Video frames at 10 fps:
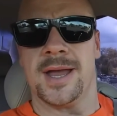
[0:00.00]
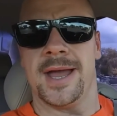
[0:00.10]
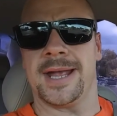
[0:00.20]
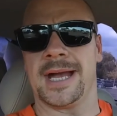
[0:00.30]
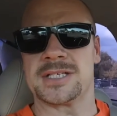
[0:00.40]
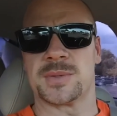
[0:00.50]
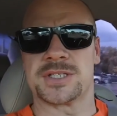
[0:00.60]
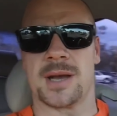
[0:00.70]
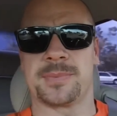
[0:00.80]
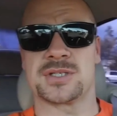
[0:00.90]
Hey guys,
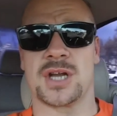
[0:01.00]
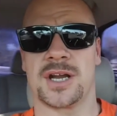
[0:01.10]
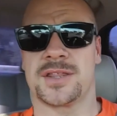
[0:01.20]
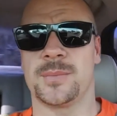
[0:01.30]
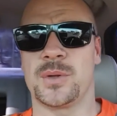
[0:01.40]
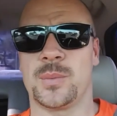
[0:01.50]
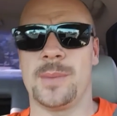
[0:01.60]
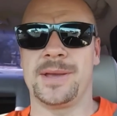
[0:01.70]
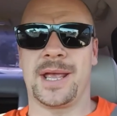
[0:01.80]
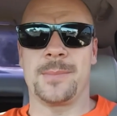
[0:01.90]
what's up? It's Jonathan with
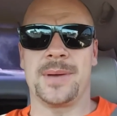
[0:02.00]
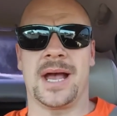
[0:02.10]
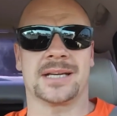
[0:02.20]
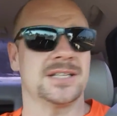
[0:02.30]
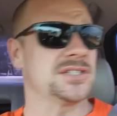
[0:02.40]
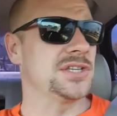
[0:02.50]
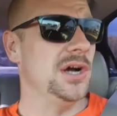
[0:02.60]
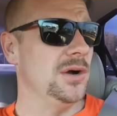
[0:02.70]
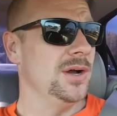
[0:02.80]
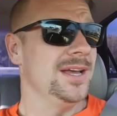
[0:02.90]
One Big Impact.
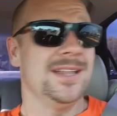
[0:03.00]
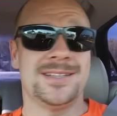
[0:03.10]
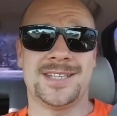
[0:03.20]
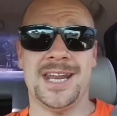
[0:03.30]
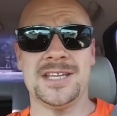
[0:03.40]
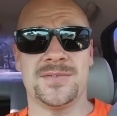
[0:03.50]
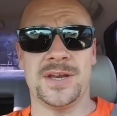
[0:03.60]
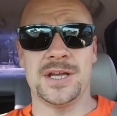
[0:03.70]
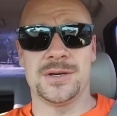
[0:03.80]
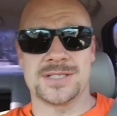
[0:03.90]
So, today's
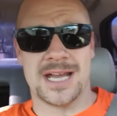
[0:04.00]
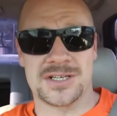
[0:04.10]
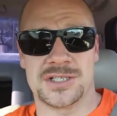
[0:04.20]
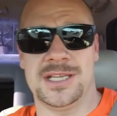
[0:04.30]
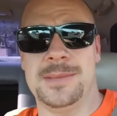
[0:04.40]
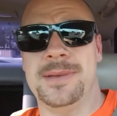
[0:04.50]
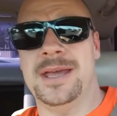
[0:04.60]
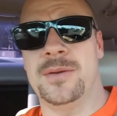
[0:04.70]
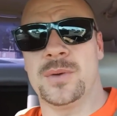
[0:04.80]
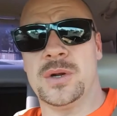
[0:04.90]
video has actually
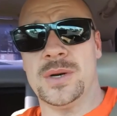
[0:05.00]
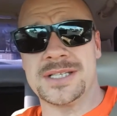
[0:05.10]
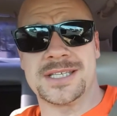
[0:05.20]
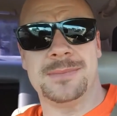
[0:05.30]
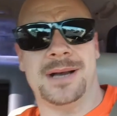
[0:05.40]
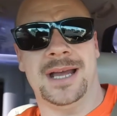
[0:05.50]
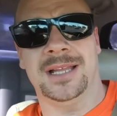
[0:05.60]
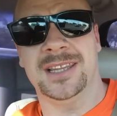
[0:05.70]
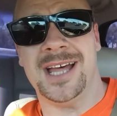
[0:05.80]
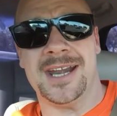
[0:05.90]
been requested by a
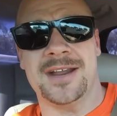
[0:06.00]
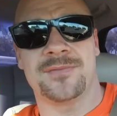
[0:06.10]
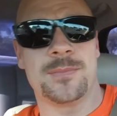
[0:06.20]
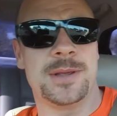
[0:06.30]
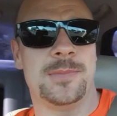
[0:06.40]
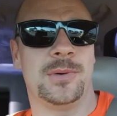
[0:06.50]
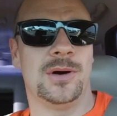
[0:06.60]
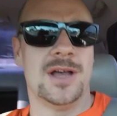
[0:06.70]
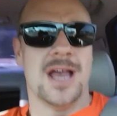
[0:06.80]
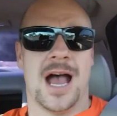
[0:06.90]
lot of different people.
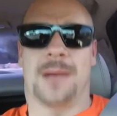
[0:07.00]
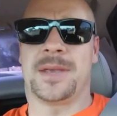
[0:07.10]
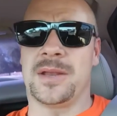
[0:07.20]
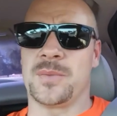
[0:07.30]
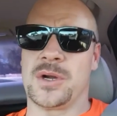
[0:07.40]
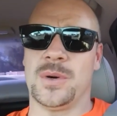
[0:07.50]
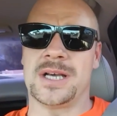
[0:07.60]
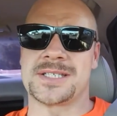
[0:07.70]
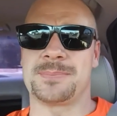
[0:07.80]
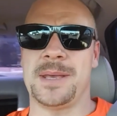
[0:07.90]
I'm getting
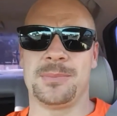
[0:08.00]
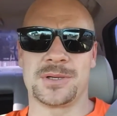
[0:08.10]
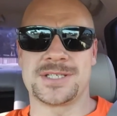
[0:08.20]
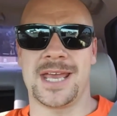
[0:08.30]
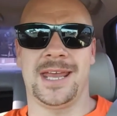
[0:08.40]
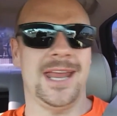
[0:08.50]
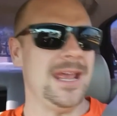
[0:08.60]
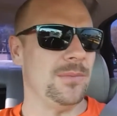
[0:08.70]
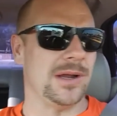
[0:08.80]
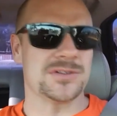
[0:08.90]
requests. People are saying,
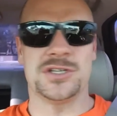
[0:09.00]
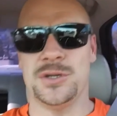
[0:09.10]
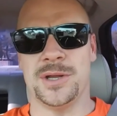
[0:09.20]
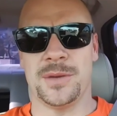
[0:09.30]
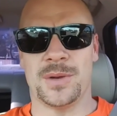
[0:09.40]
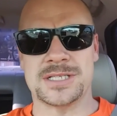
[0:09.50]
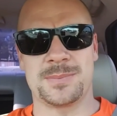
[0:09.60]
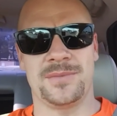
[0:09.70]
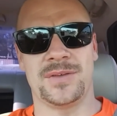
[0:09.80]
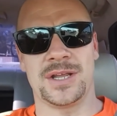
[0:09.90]
hey, why don't you do any
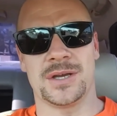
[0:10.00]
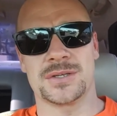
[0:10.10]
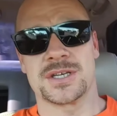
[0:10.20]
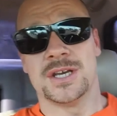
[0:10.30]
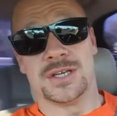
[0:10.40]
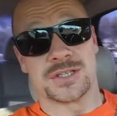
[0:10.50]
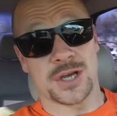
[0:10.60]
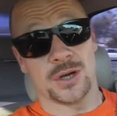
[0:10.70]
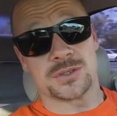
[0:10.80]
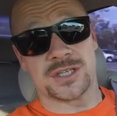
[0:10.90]
recipe videos?
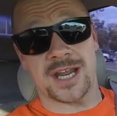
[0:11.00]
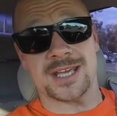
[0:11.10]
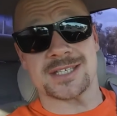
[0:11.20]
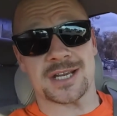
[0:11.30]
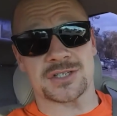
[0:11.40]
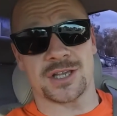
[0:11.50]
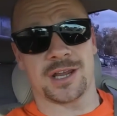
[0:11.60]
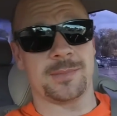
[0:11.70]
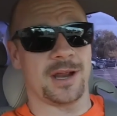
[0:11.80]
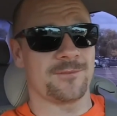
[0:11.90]
So, today is actually
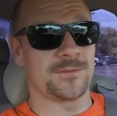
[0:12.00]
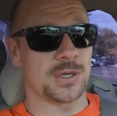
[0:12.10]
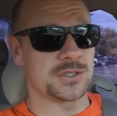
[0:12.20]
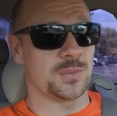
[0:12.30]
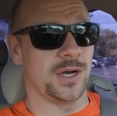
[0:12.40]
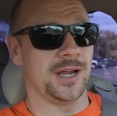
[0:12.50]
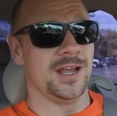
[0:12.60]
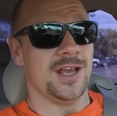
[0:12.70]
going to be our first one.